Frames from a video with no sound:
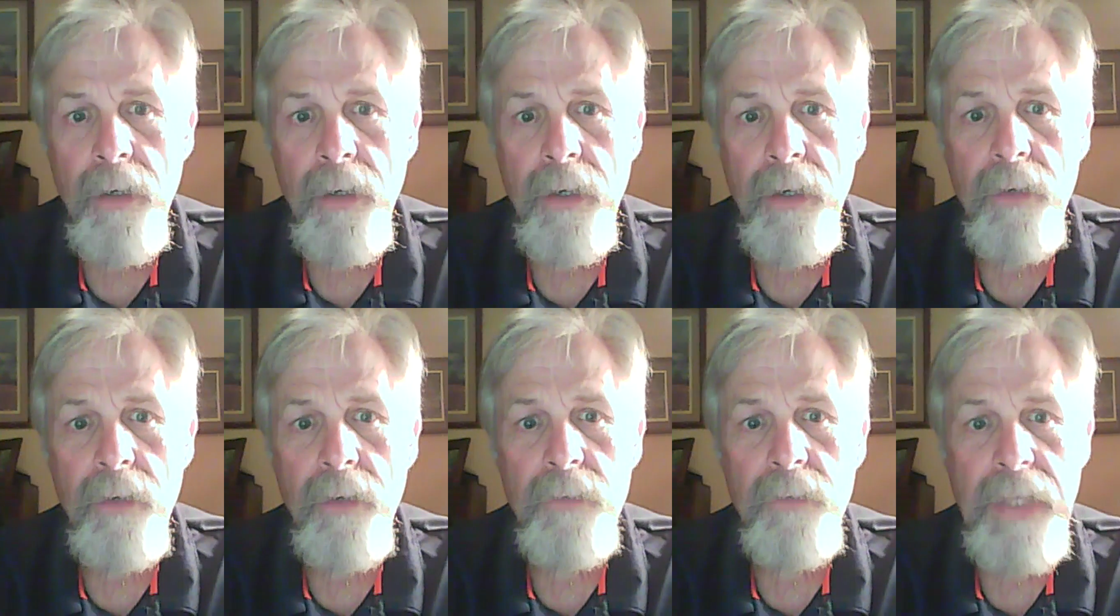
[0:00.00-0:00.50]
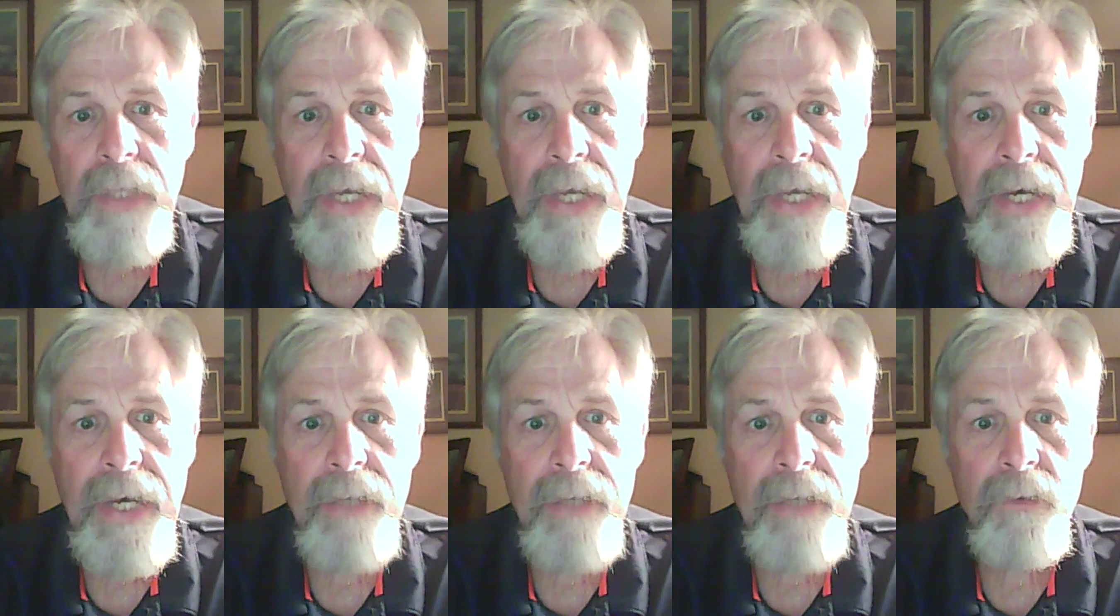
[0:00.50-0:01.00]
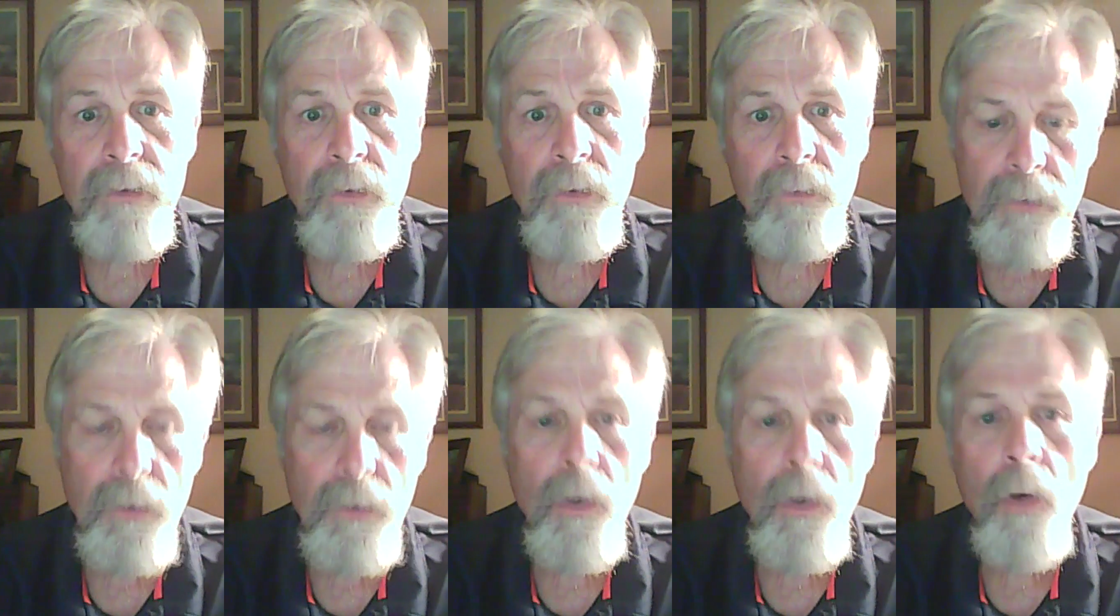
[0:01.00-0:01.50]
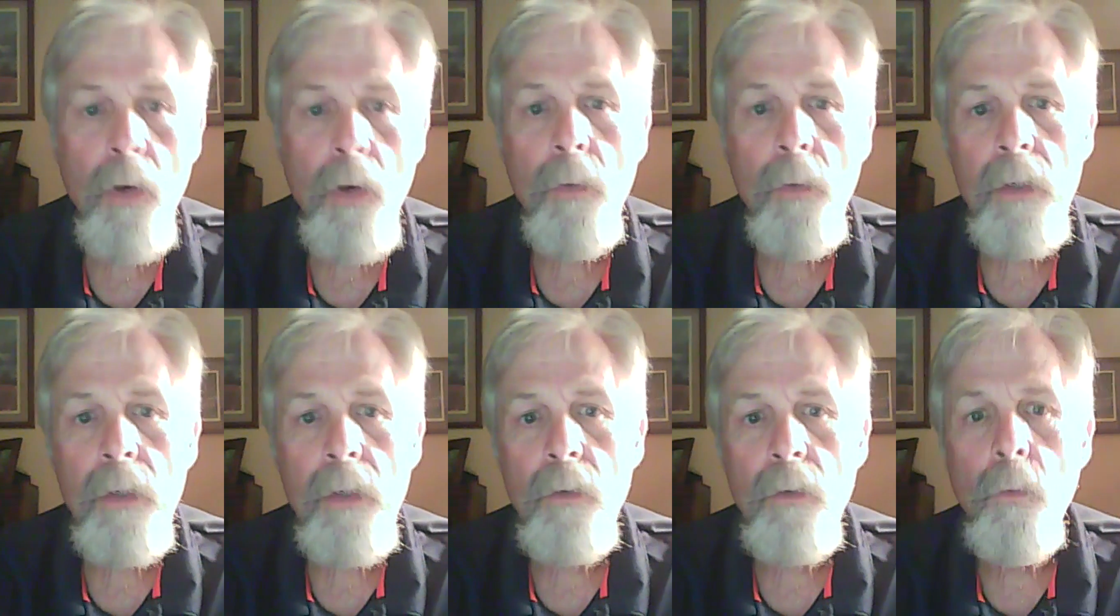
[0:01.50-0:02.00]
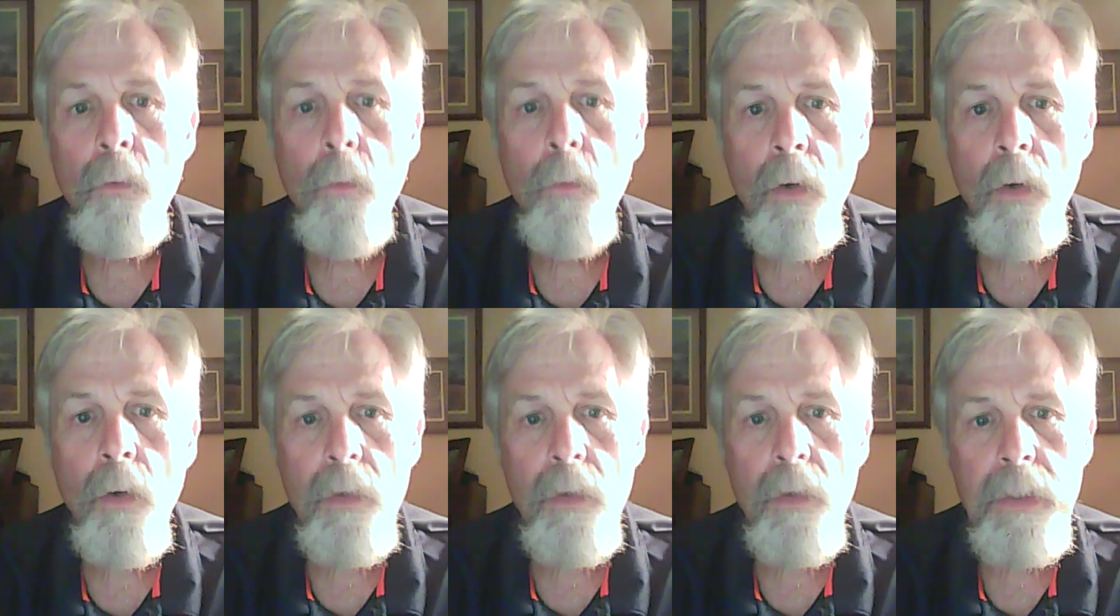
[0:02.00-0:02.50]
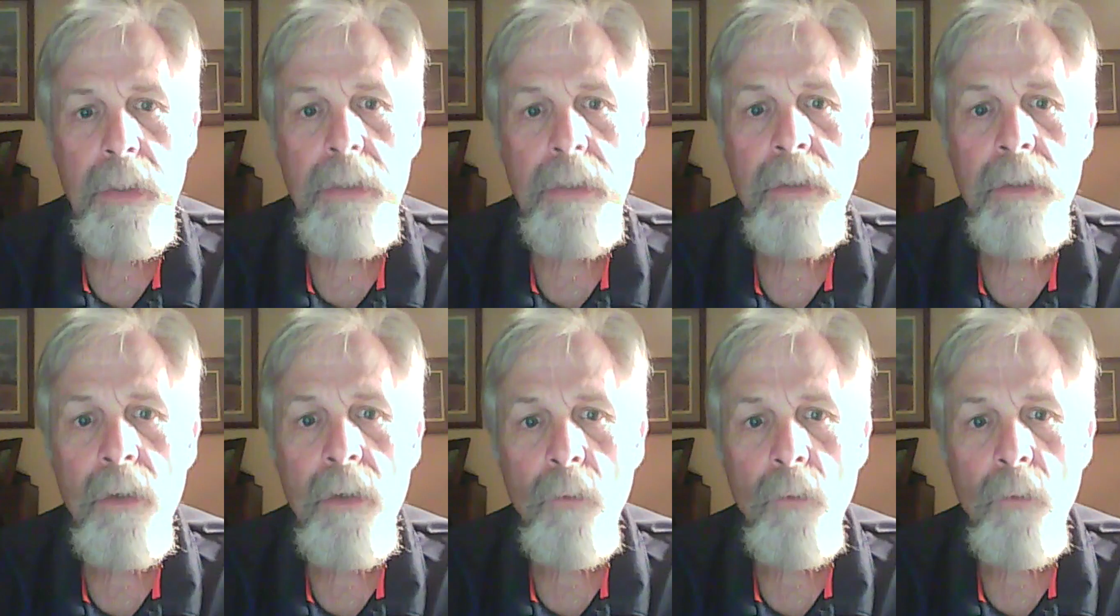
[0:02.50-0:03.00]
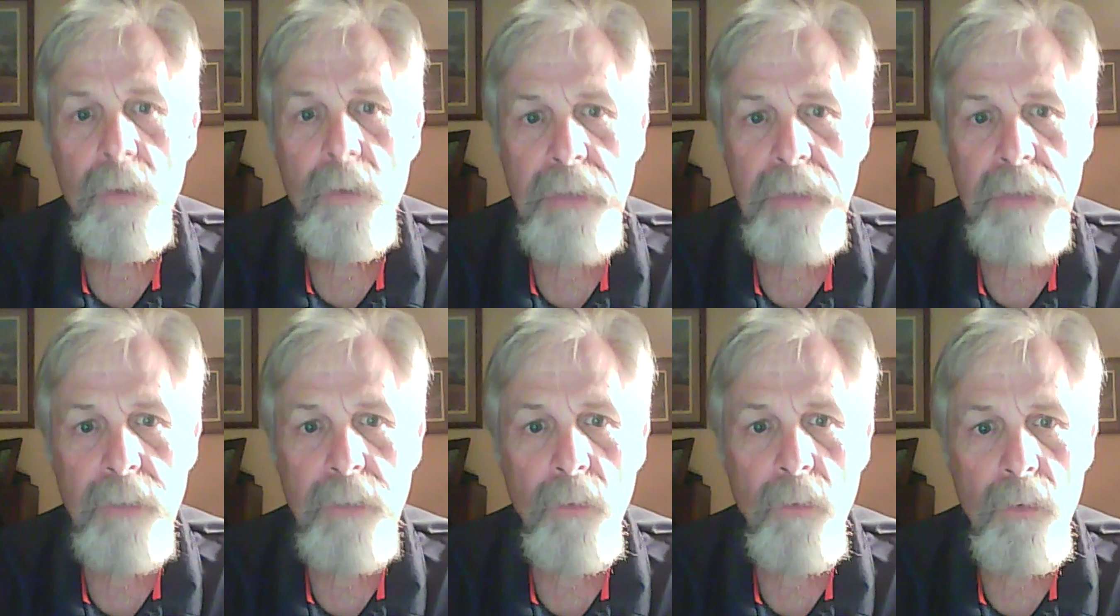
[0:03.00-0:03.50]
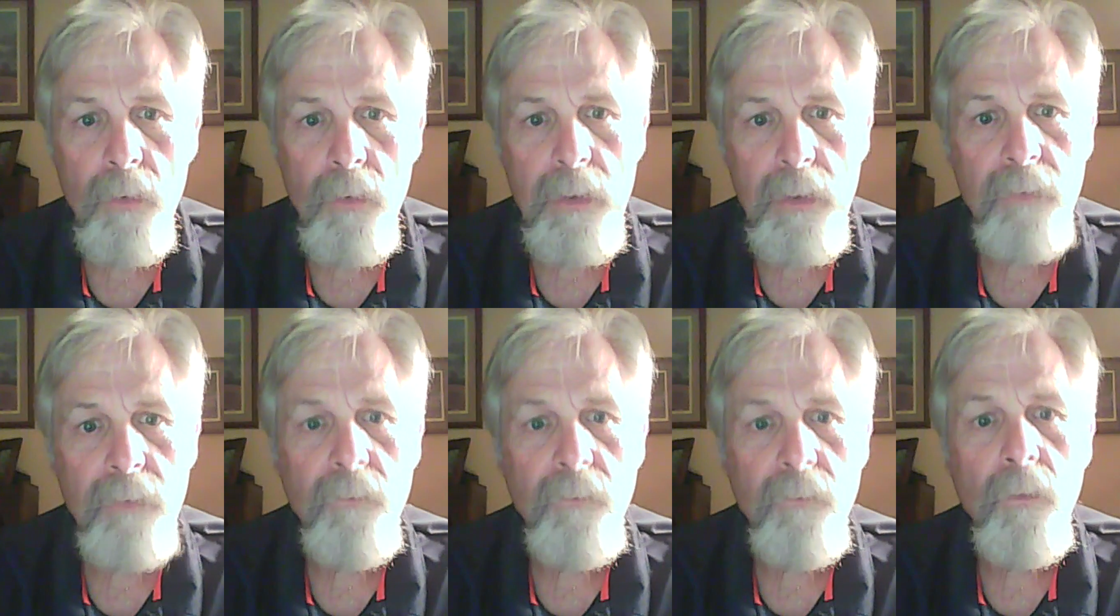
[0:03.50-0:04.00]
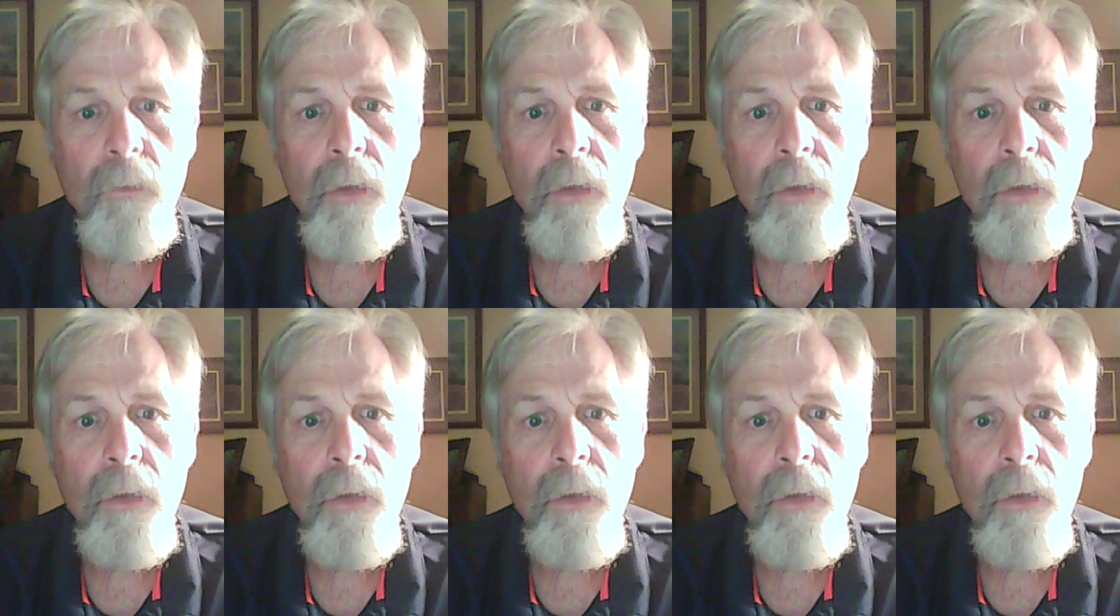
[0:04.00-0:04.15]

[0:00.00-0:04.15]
they had to go and quarry what they were looking for.